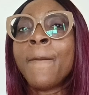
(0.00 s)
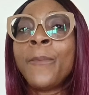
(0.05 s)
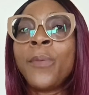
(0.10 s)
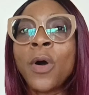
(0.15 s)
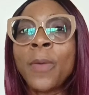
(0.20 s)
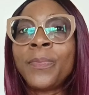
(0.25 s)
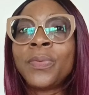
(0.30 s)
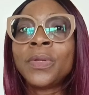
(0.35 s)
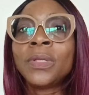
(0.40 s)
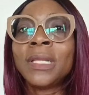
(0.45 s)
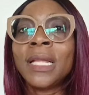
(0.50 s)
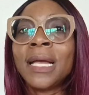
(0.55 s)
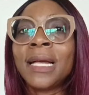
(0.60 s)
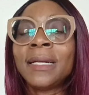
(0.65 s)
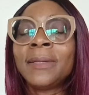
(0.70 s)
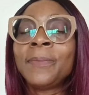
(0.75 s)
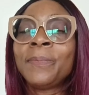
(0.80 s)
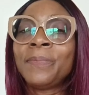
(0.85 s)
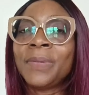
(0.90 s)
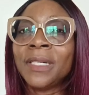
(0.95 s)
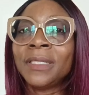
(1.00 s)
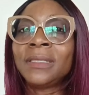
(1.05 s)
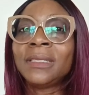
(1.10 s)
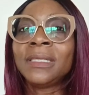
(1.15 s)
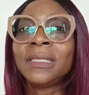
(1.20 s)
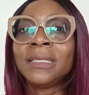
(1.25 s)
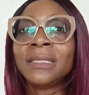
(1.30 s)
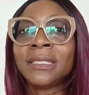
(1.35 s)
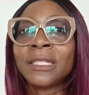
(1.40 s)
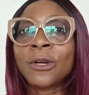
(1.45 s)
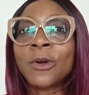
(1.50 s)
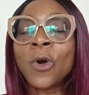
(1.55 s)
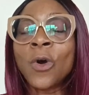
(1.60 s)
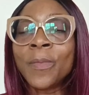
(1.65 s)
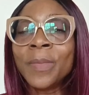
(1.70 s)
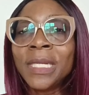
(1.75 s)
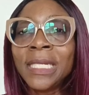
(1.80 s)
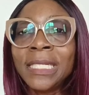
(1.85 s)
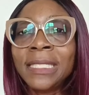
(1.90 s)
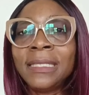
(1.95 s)
popular person in the
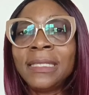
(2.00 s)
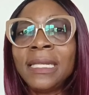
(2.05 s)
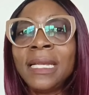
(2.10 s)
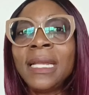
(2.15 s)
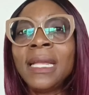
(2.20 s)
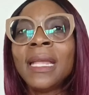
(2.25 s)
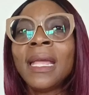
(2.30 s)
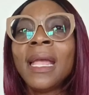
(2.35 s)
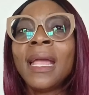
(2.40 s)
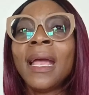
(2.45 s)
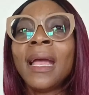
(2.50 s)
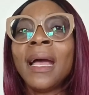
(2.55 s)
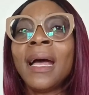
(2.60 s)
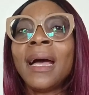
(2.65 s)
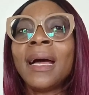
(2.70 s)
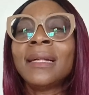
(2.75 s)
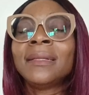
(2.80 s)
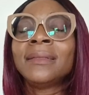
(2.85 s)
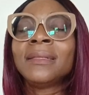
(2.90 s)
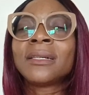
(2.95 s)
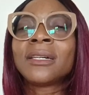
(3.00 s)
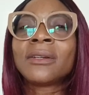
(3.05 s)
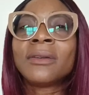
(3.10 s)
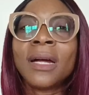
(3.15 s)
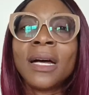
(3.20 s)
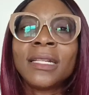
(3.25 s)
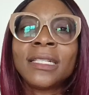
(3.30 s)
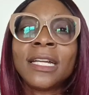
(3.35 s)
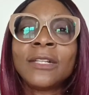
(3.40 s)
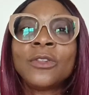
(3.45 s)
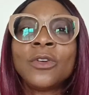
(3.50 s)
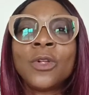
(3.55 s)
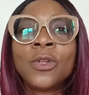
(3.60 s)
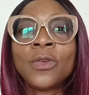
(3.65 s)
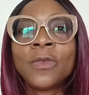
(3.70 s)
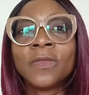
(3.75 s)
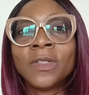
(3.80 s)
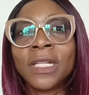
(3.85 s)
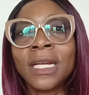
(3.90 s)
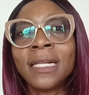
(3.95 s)
community. And the crowd and
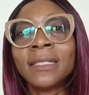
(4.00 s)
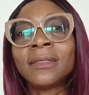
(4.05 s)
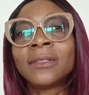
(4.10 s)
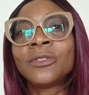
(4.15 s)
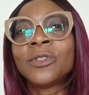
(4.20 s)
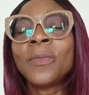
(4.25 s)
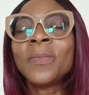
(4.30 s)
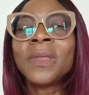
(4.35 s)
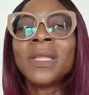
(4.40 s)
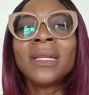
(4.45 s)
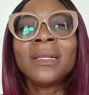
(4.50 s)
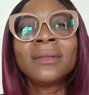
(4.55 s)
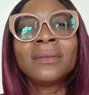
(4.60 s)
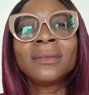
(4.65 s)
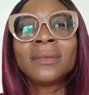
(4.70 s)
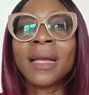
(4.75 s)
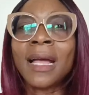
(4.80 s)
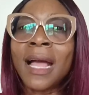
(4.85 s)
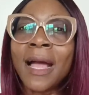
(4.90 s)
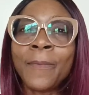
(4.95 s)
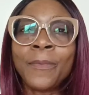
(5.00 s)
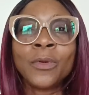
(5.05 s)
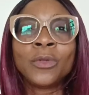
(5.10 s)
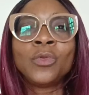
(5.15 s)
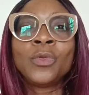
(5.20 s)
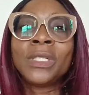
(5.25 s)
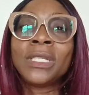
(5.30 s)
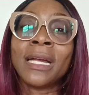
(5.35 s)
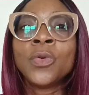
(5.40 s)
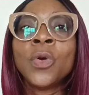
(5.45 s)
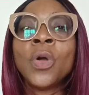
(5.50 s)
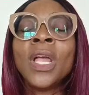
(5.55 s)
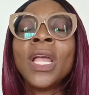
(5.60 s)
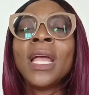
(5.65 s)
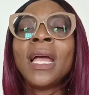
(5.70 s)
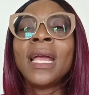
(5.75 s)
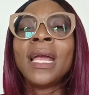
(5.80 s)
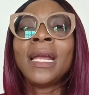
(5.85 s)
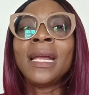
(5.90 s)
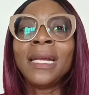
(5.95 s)
all of that, something happened with you
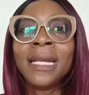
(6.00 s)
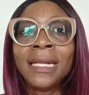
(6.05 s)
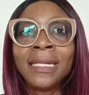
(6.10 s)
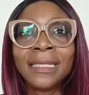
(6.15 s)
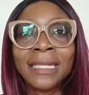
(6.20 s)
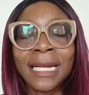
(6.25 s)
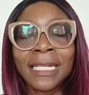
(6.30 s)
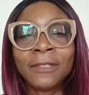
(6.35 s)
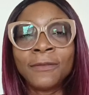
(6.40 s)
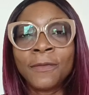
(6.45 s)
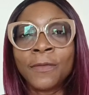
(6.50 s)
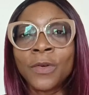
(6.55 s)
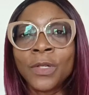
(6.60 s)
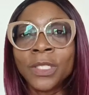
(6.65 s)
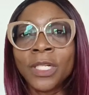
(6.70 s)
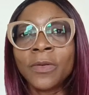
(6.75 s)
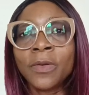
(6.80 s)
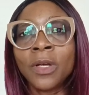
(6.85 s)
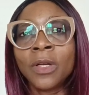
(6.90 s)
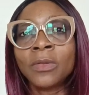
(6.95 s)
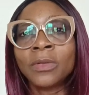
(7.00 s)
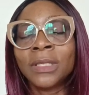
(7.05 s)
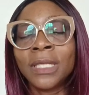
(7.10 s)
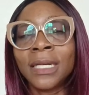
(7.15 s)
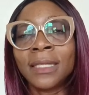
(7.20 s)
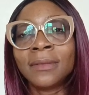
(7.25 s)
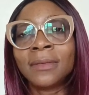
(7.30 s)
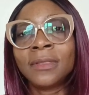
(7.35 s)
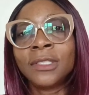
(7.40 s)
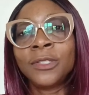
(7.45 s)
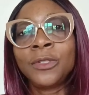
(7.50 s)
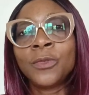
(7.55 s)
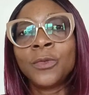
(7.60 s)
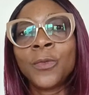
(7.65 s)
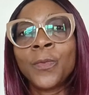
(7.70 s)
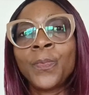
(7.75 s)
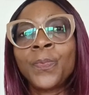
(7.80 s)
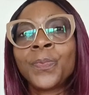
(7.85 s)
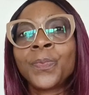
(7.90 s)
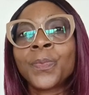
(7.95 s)
in that funeral that, you
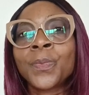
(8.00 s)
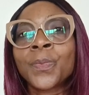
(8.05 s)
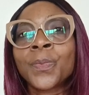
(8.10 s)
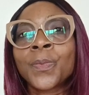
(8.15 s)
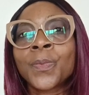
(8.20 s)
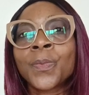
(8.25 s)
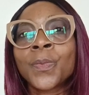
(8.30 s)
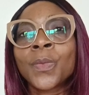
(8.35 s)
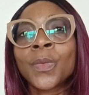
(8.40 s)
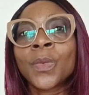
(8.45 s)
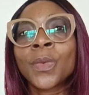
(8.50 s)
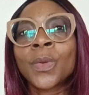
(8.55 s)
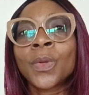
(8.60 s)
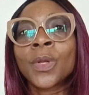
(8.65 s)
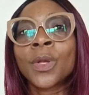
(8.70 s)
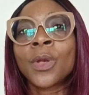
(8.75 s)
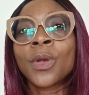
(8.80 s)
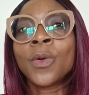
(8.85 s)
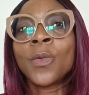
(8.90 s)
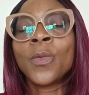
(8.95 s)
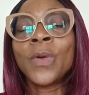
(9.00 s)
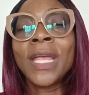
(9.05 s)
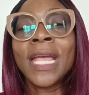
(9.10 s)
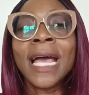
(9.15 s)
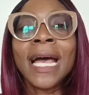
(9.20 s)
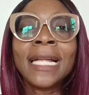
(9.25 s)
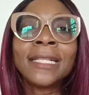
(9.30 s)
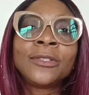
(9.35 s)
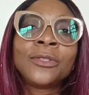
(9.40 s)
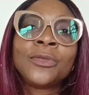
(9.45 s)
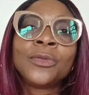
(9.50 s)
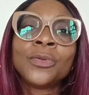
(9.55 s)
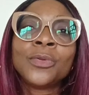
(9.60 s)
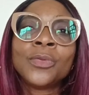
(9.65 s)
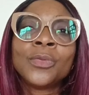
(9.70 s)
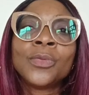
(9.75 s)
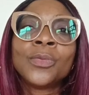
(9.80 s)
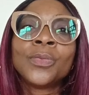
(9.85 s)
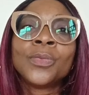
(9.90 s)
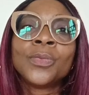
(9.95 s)
know, we had to